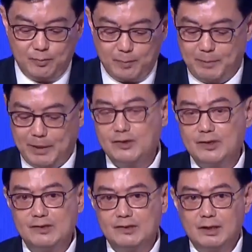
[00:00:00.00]

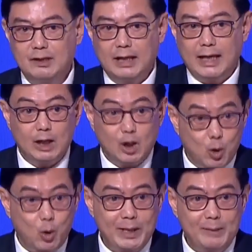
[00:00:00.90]
populations and a
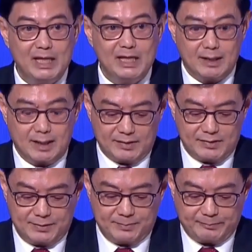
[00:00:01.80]
growing middle class.